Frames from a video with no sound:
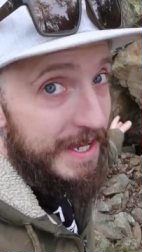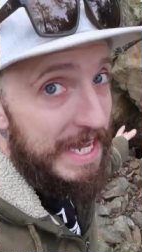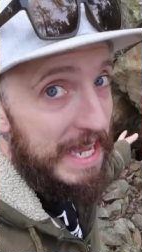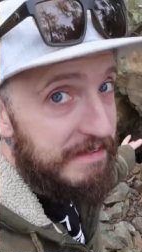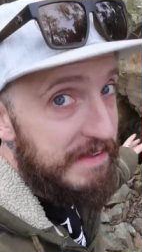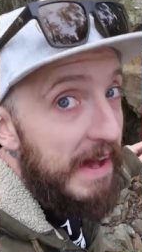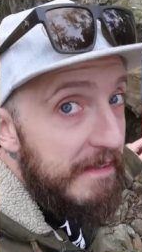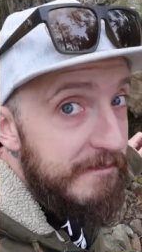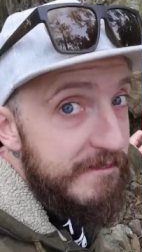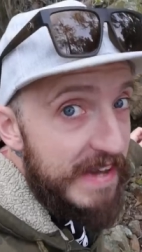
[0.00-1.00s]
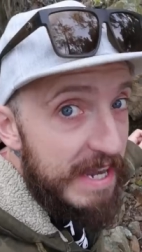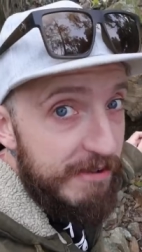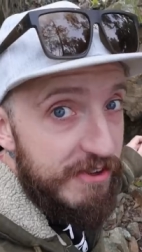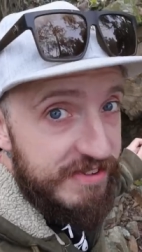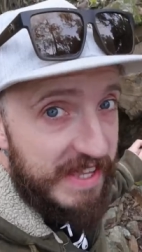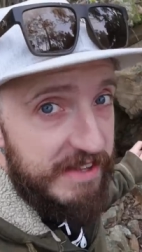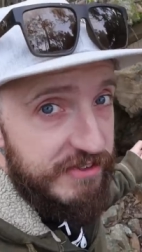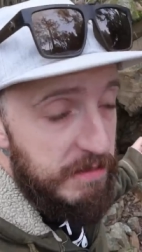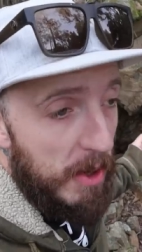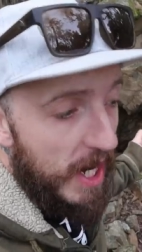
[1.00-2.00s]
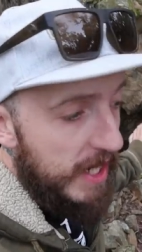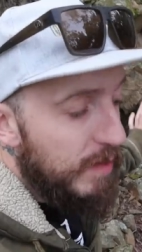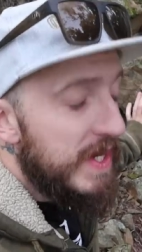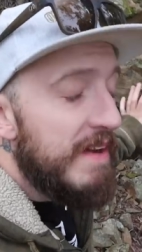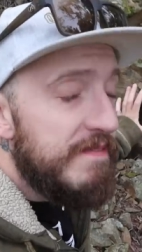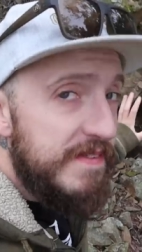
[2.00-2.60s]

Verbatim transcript: here is another very sketchy mine. We have